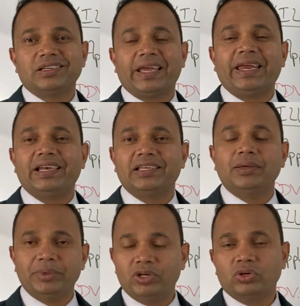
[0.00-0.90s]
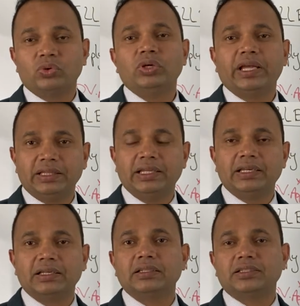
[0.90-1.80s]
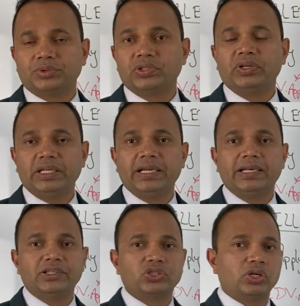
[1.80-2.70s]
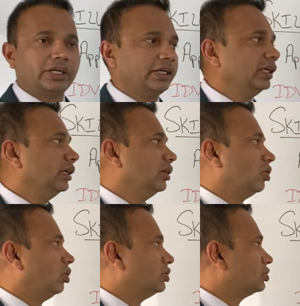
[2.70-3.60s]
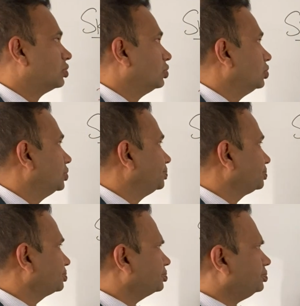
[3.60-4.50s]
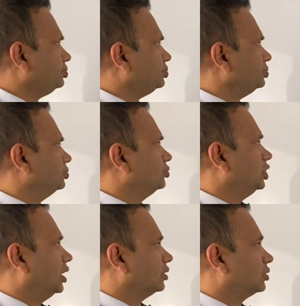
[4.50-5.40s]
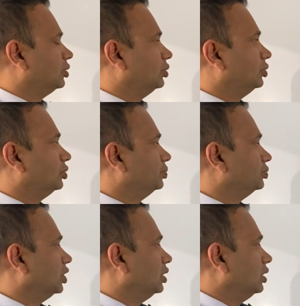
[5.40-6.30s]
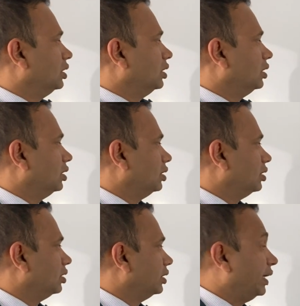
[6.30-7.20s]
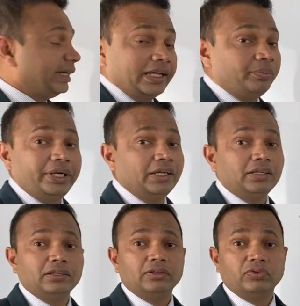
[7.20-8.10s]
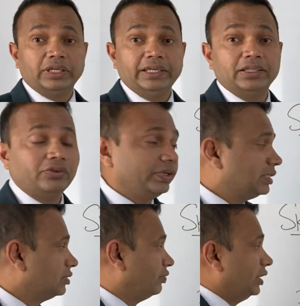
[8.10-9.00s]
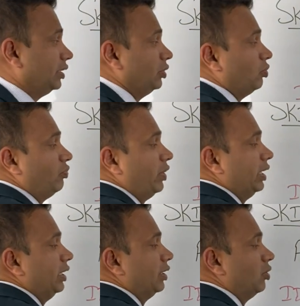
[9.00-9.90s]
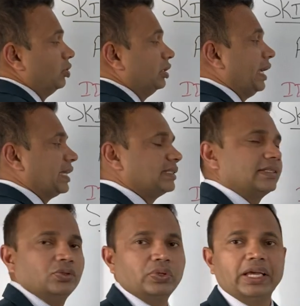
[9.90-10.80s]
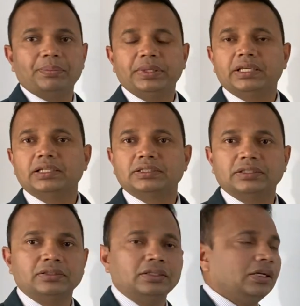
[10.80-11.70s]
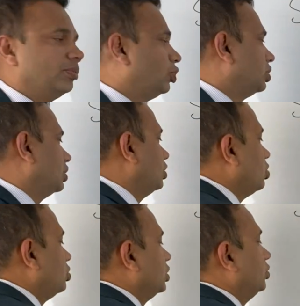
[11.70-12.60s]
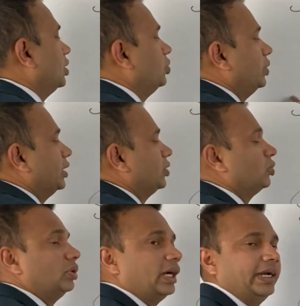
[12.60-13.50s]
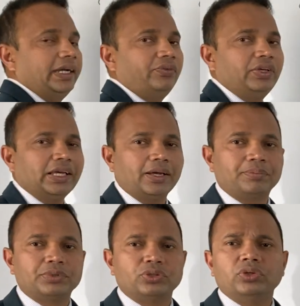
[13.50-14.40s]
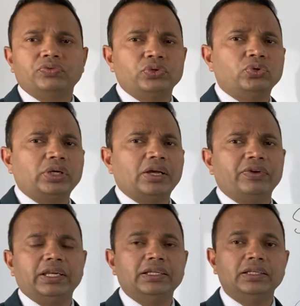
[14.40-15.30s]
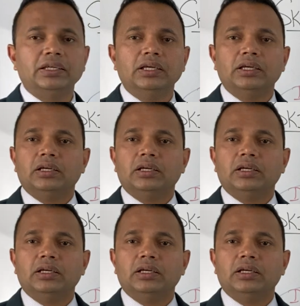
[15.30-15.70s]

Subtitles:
and keep it on hold and then subsequently get it sorted. Also, yeah, so it can be done either ways, whether you are filing on the Access UK application portal or you are doing it through the IDV app. So if you don't have any